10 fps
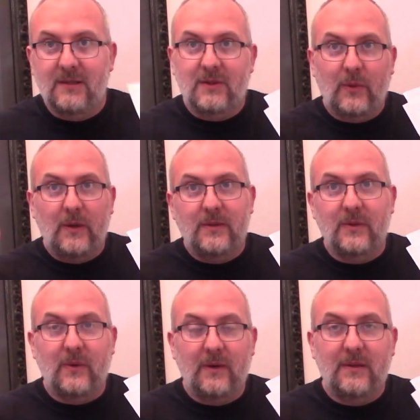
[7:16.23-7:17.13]

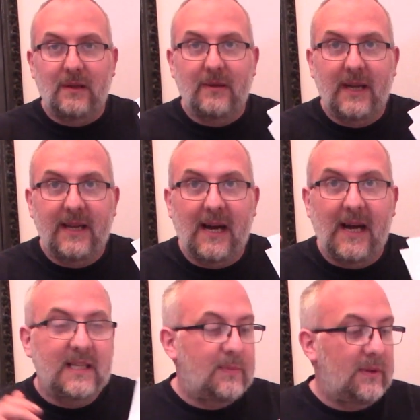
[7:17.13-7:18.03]
quote-unquote lucky
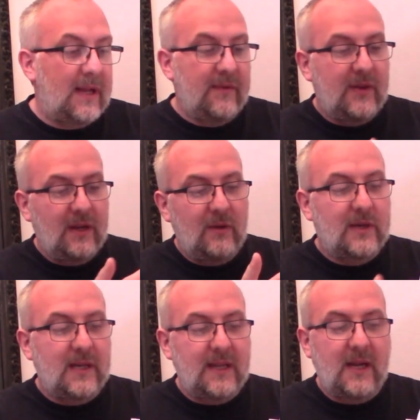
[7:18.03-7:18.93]
dice. But then if you
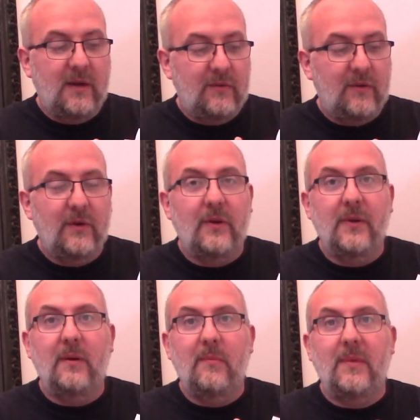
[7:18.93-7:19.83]
look at the overall
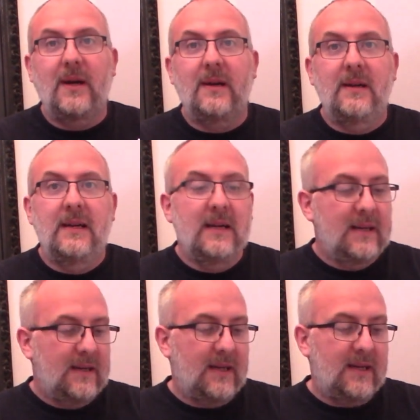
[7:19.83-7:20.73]
number,
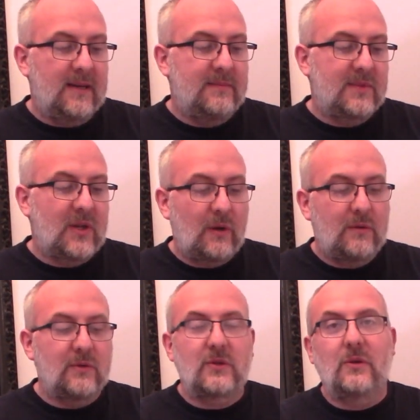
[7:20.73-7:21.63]

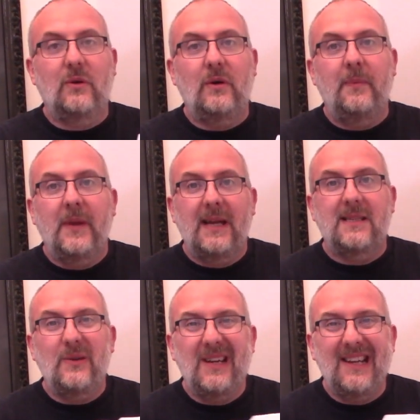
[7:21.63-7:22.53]
total score,
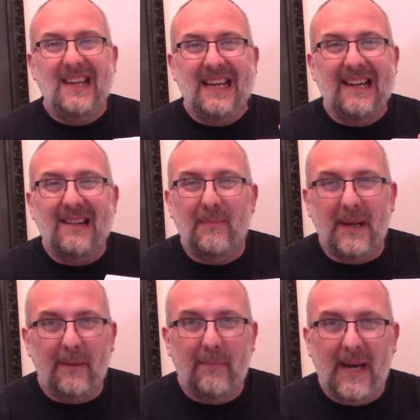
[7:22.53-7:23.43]
it's only a little
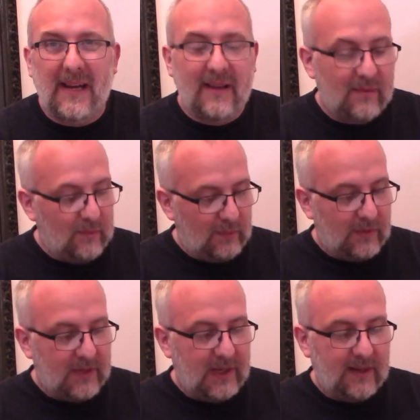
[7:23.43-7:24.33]
bit better than
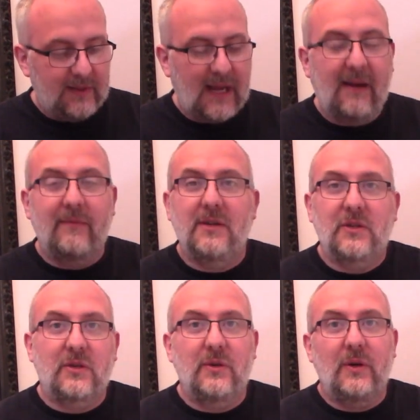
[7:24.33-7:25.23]
the average
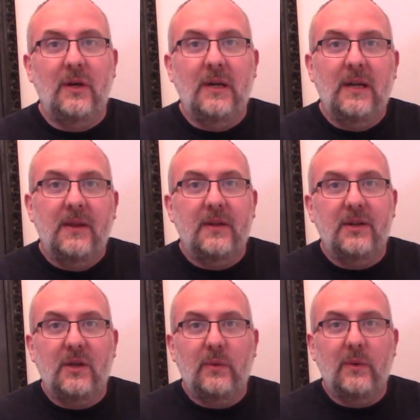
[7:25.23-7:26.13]
score
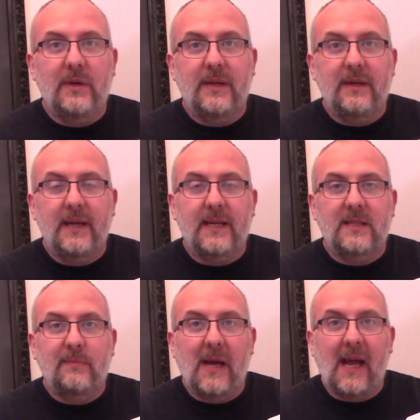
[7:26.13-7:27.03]
than you would
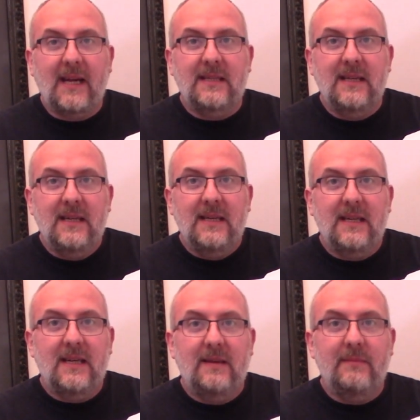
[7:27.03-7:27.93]
expect.
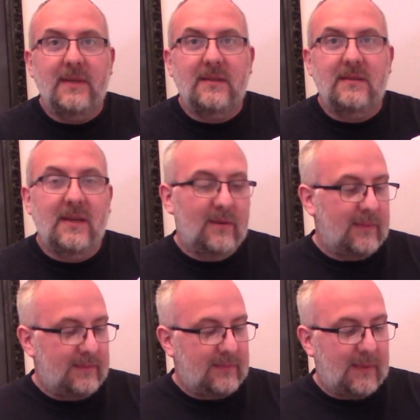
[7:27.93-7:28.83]
It's, you
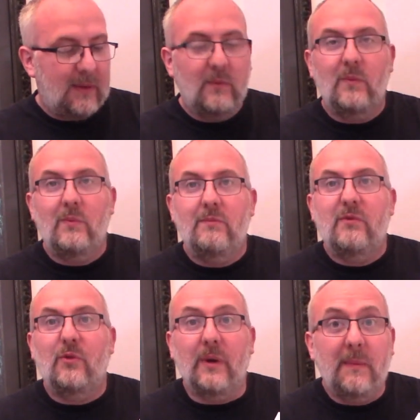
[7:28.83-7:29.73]
know, maybe
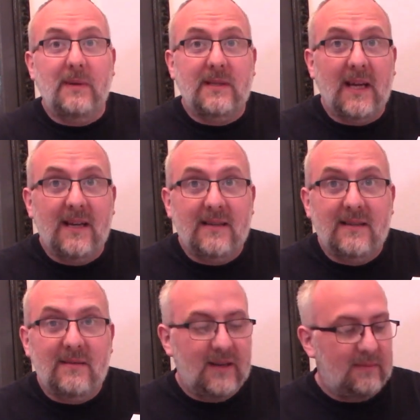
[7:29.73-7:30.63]

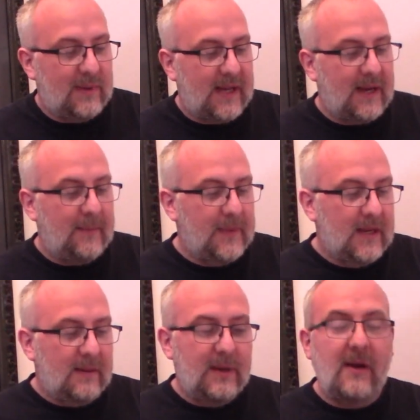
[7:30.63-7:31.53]
3% better.
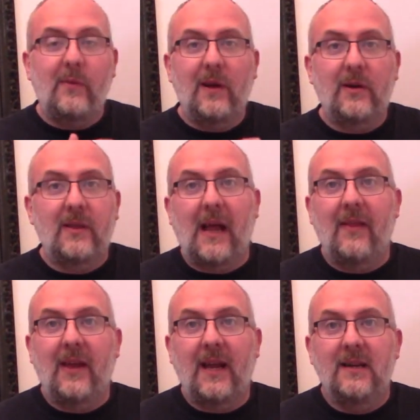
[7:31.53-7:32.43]
But if we look at
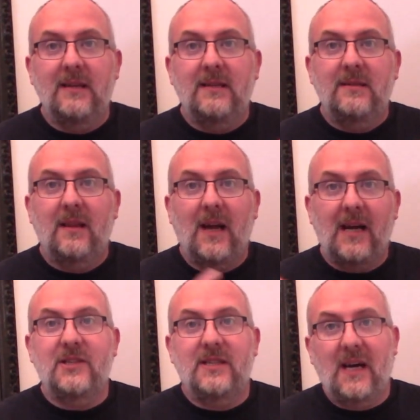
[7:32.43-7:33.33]
like the
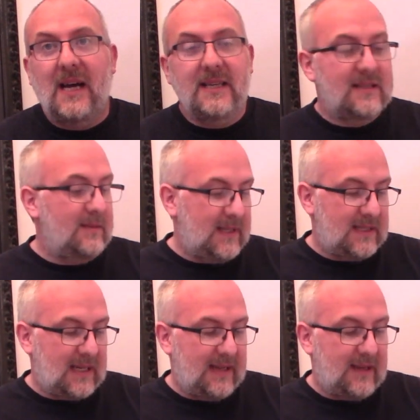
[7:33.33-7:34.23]
larger dice, then
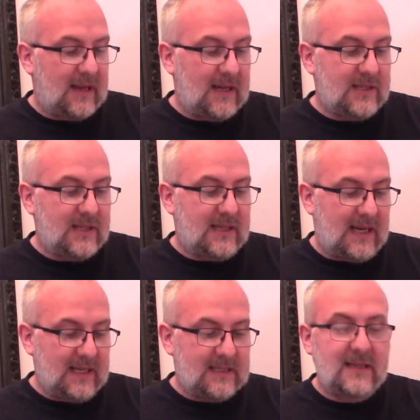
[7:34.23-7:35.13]
basically the larger
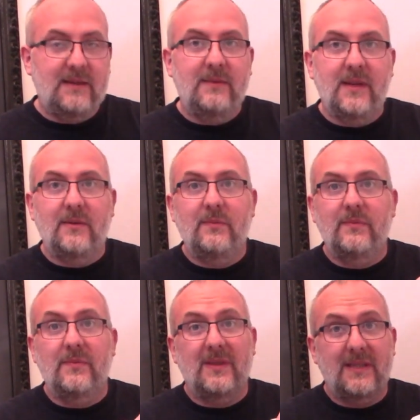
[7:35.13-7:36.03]
dice are, you know,
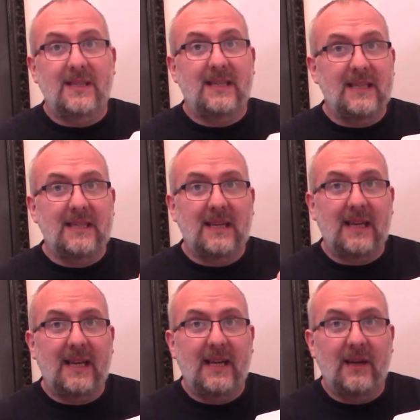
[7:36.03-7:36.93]

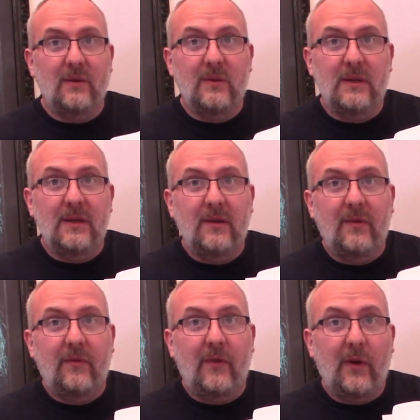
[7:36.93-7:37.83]
statistically, you know,
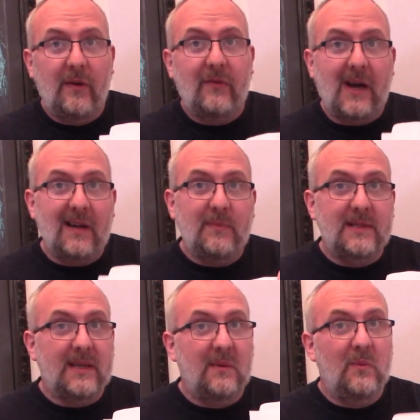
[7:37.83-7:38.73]
4 or
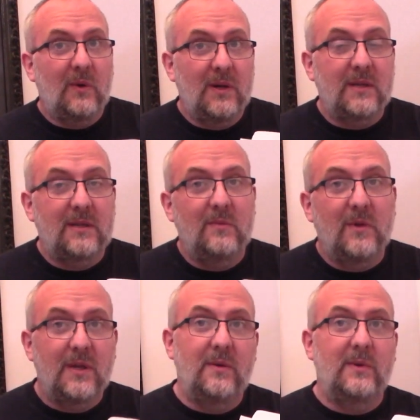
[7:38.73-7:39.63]
5% worse than
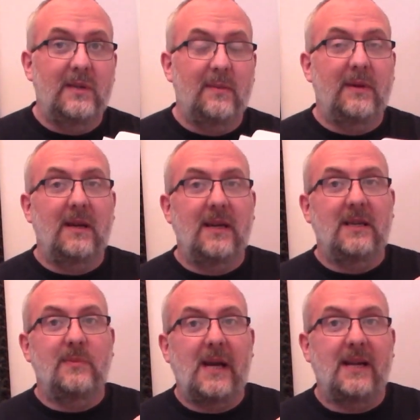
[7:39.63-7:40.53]
what you would typically
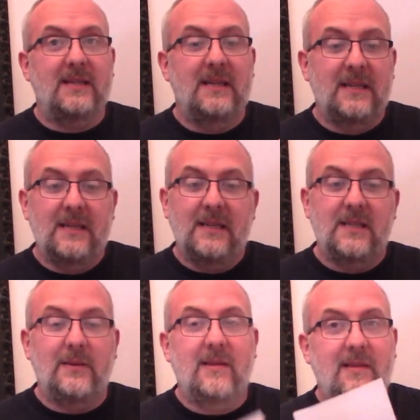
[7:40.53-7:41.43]
expect.
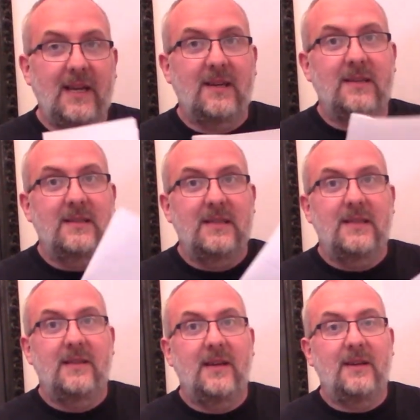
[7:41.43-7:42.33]
So I think
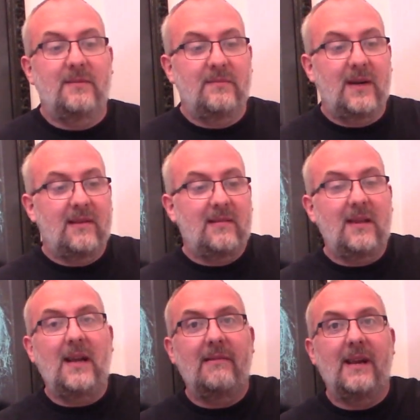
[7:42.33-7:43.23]
that my
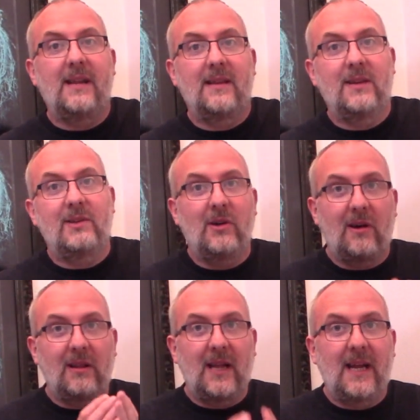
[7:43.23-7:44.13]
theory that
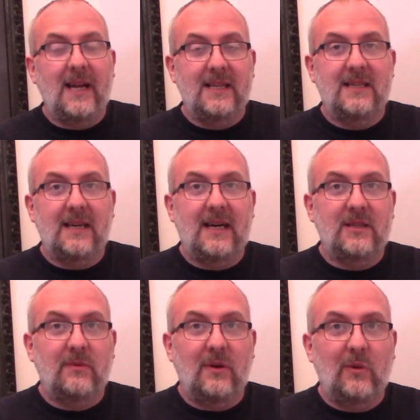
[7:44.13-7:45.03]
not letting the
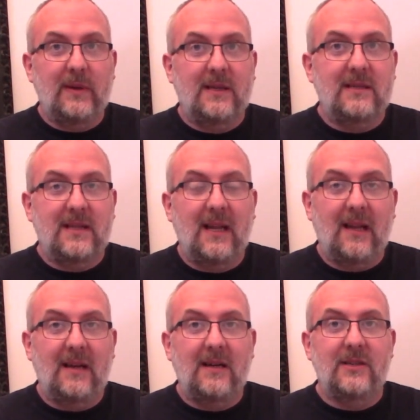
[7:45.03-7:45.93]
dice roll because they're
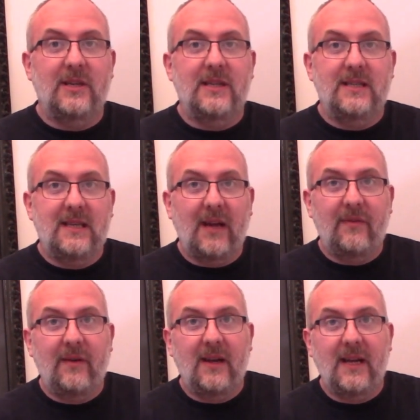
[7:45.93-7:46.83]
larger is
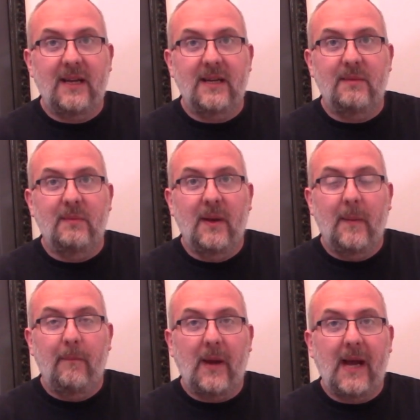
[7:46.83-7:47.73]
definitely
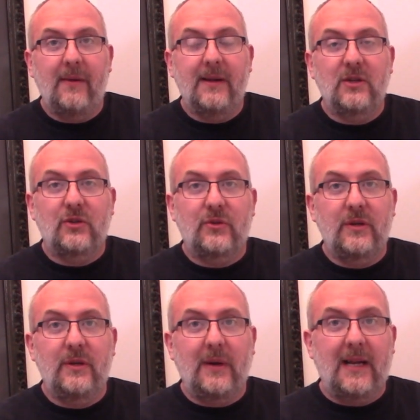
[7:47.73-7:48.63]
bearing
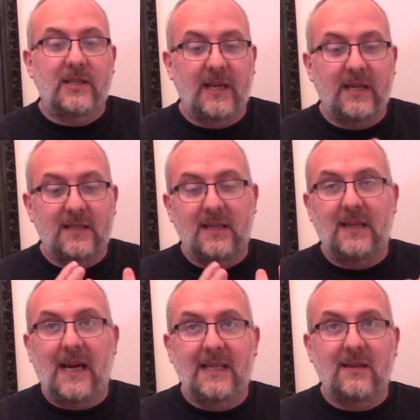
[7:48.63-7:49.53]
true, actually, because the
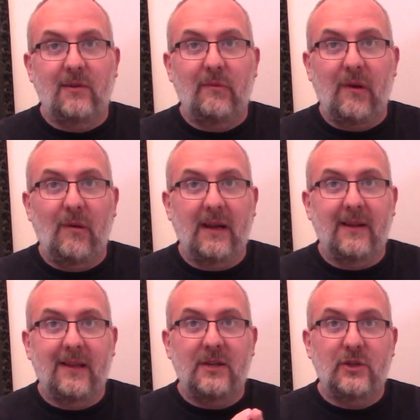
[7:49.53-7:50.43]
dice aren't
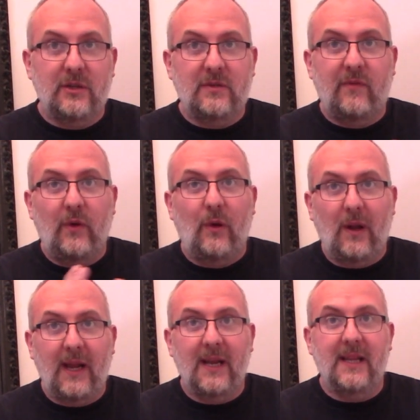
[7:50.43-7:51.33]
rolling, they're just
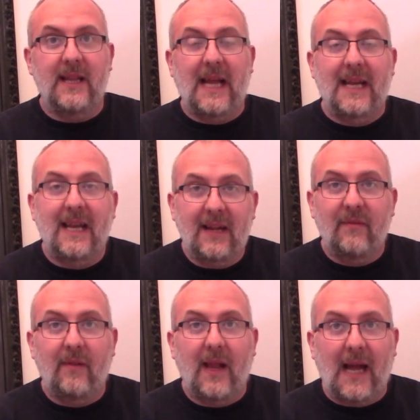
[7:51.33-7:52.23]
falling and landing
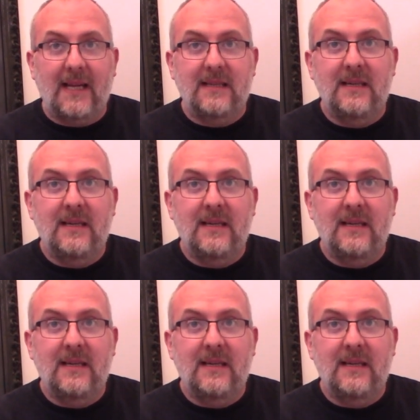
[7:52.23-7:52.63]
flat.